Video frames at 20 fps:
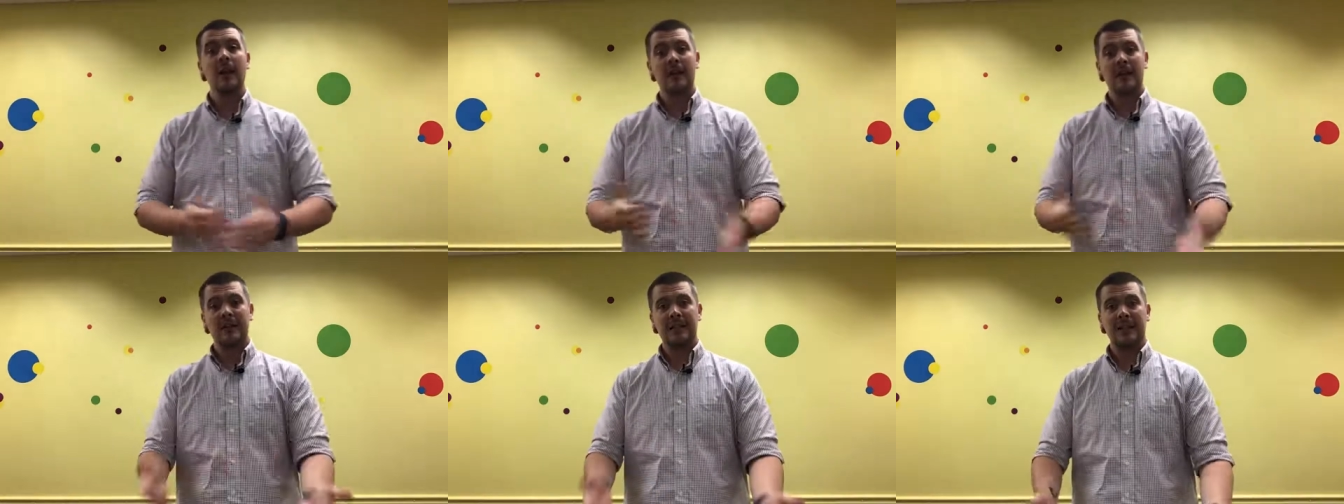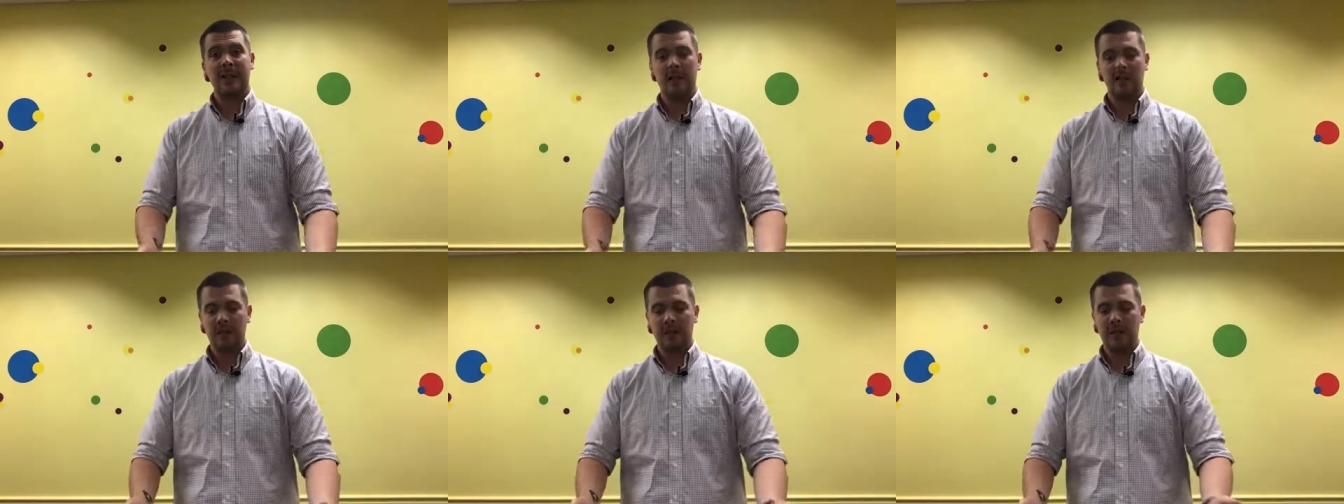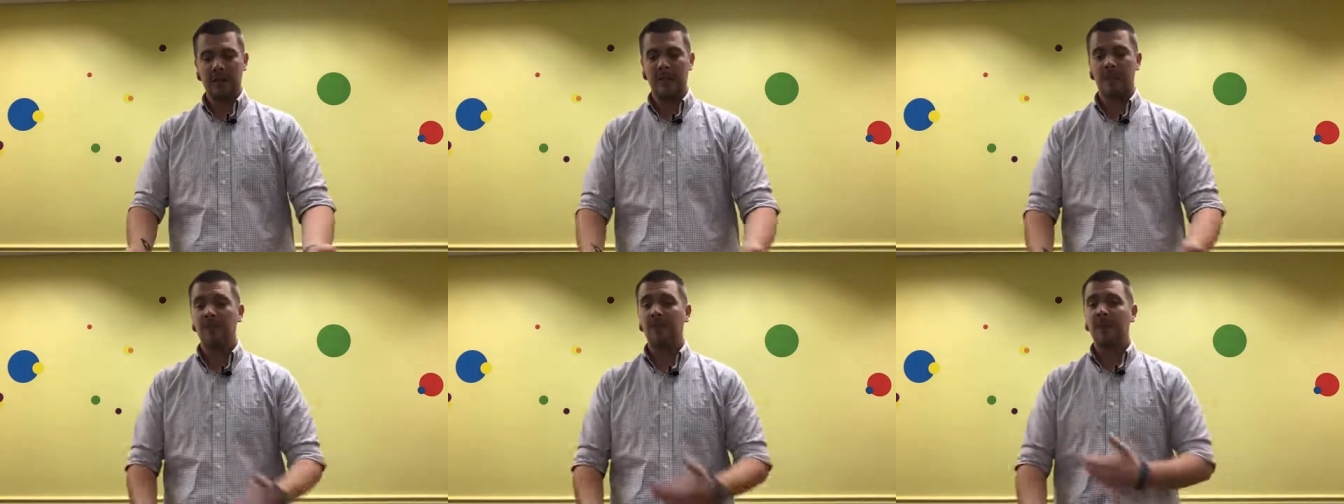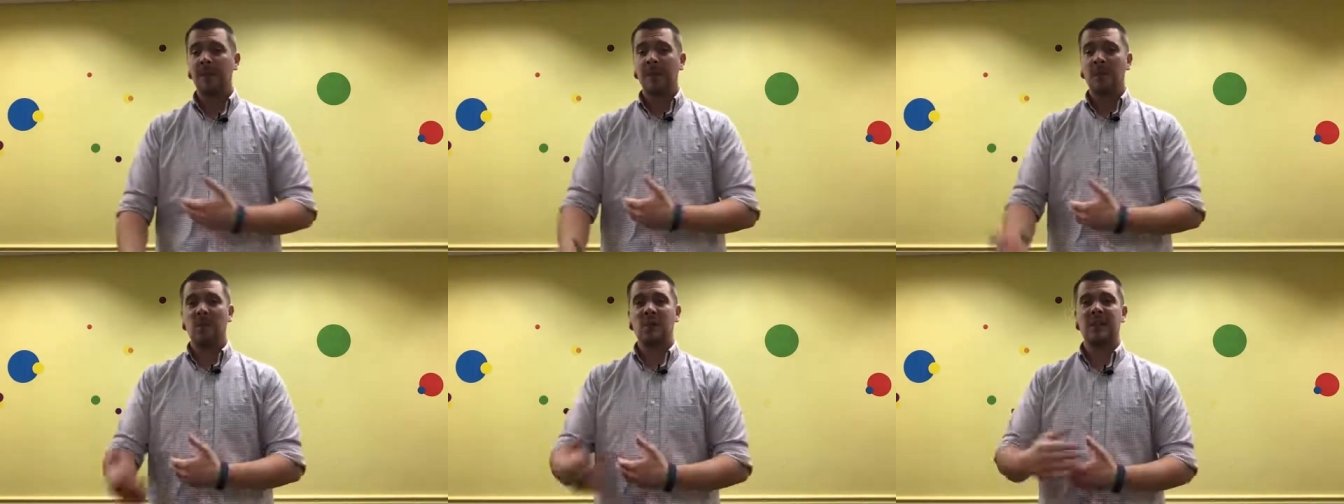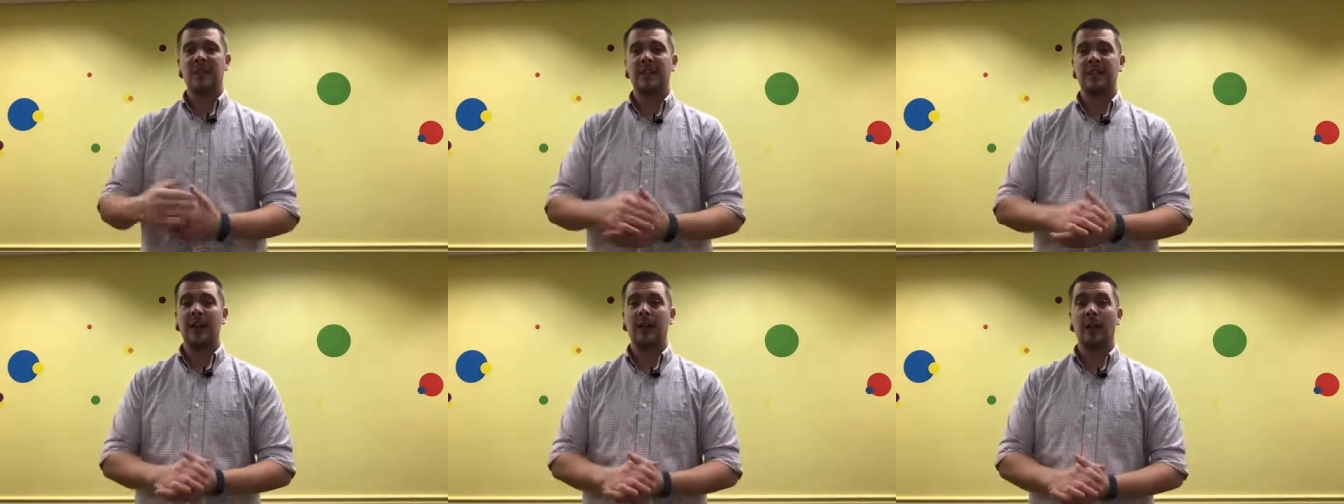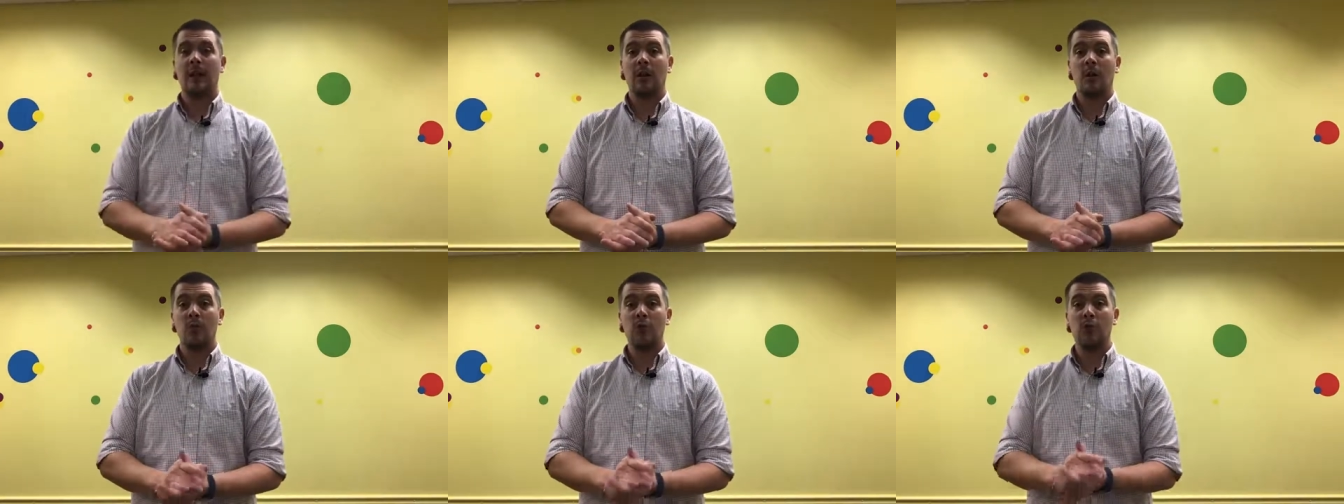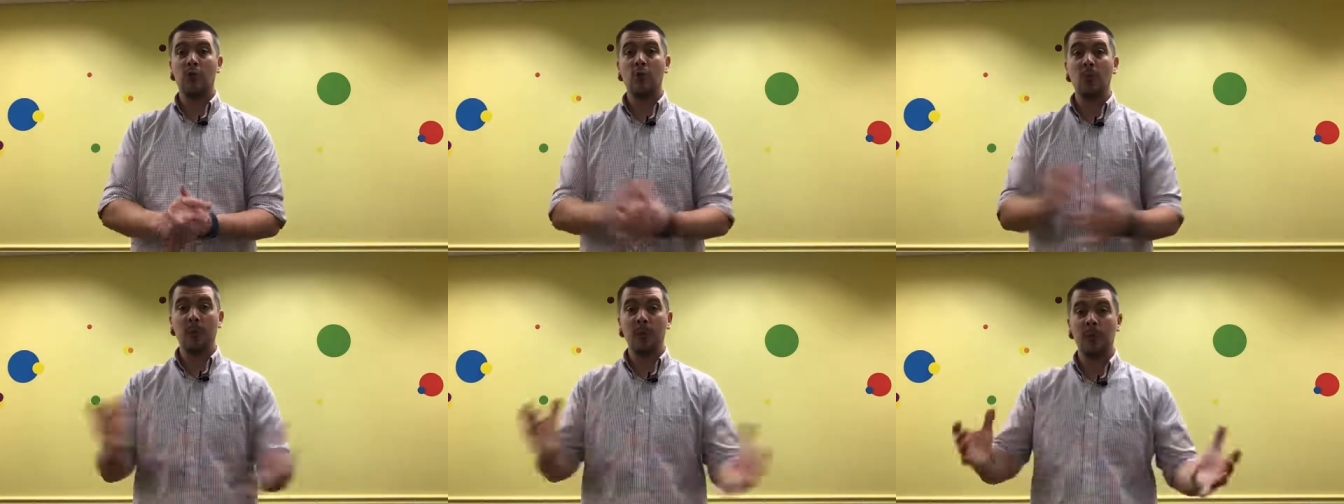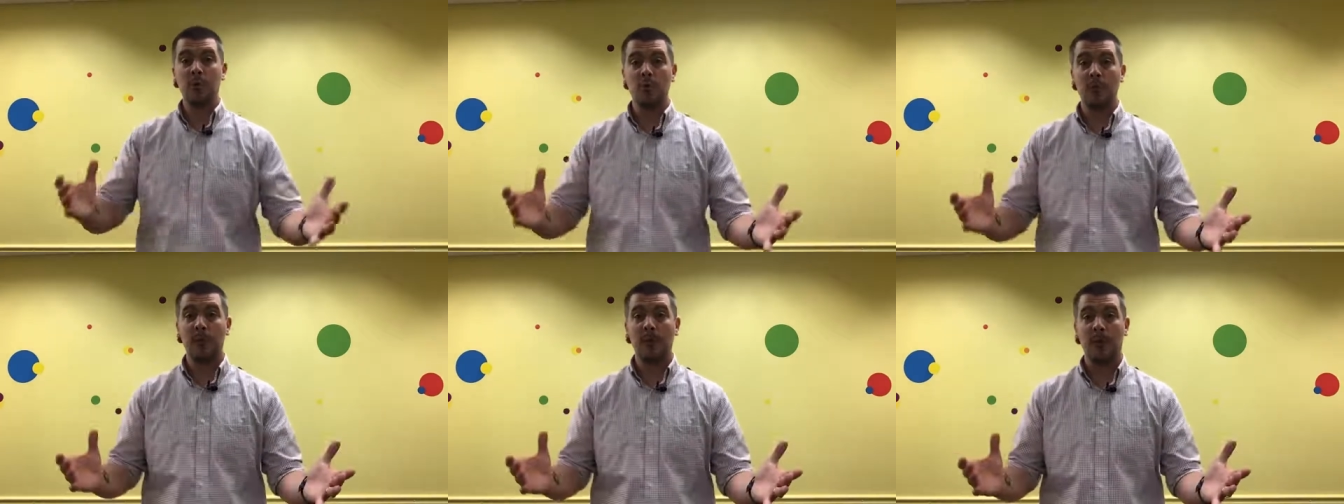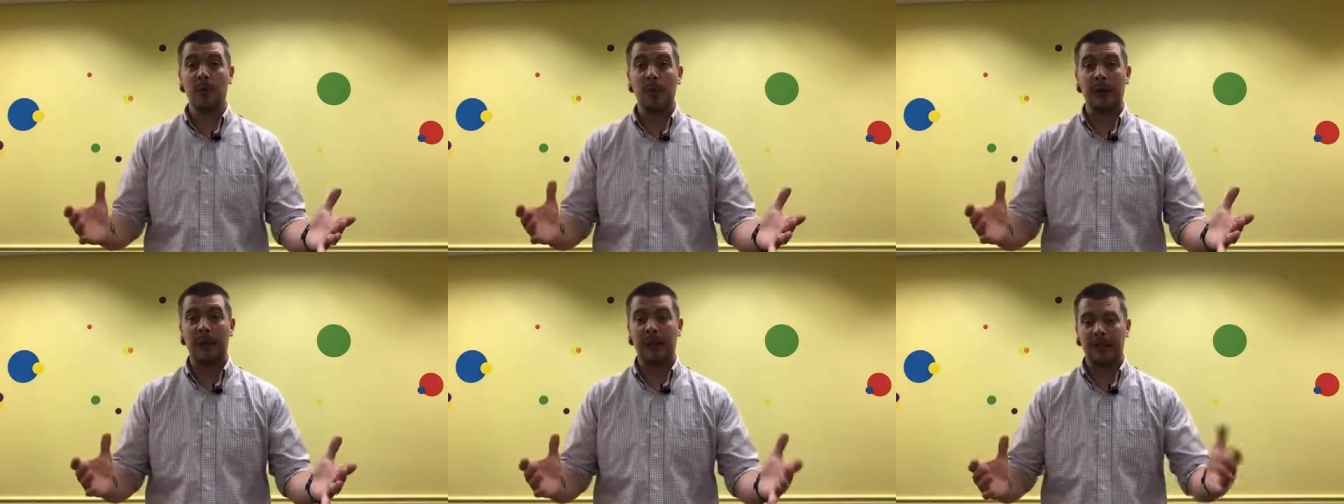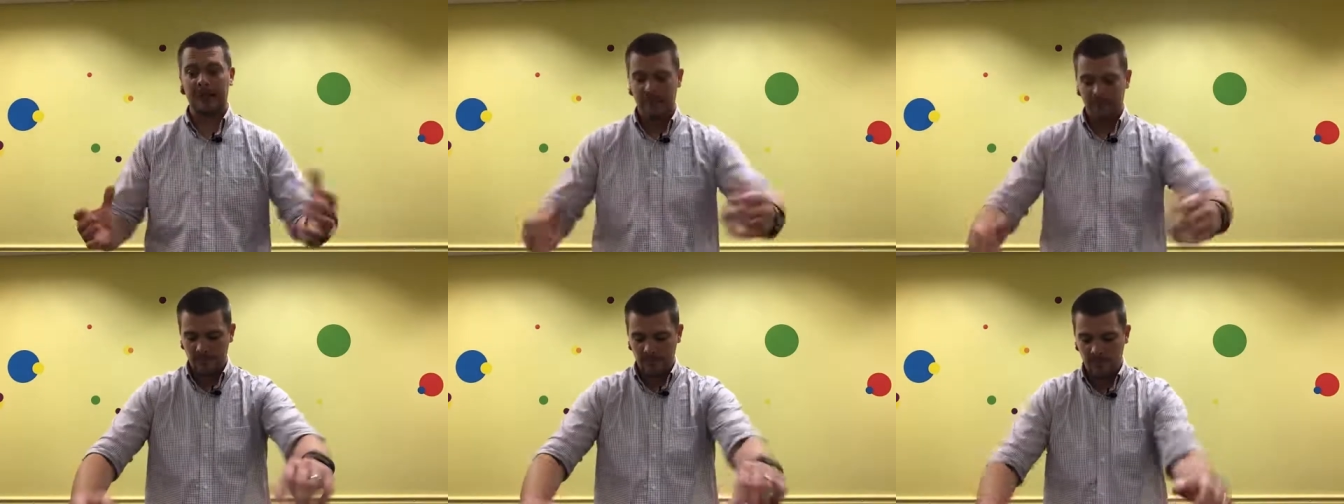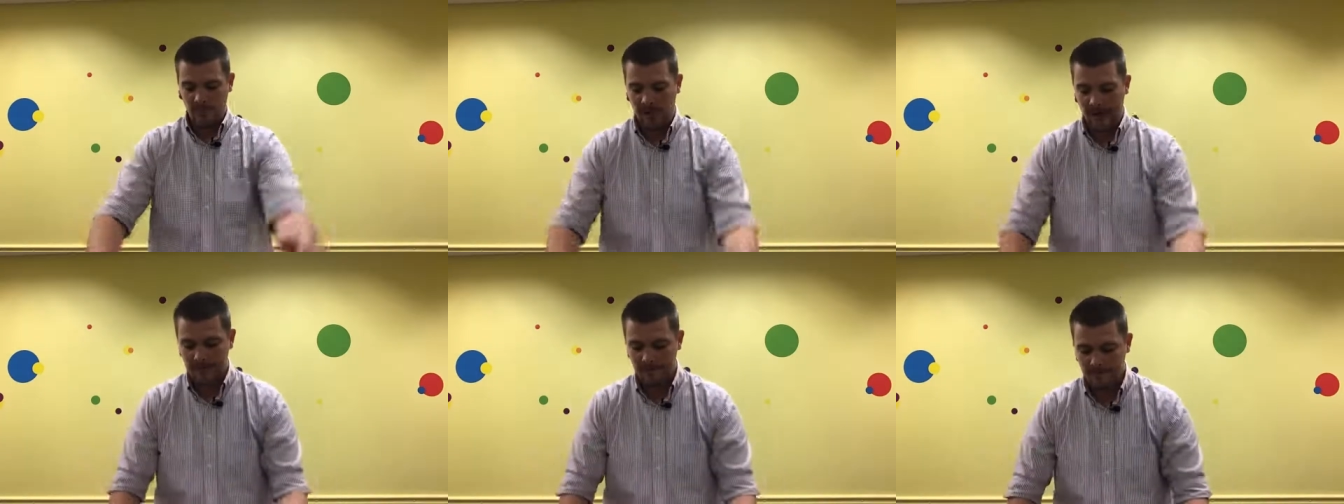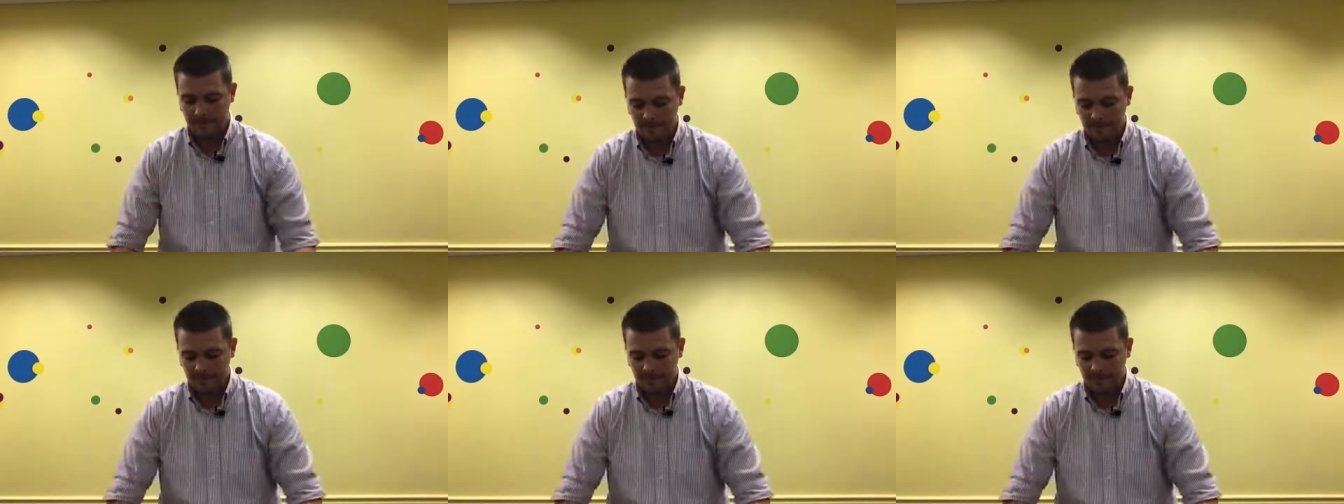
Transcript: Same beat. We'll just say hello super, super quickly. Okay?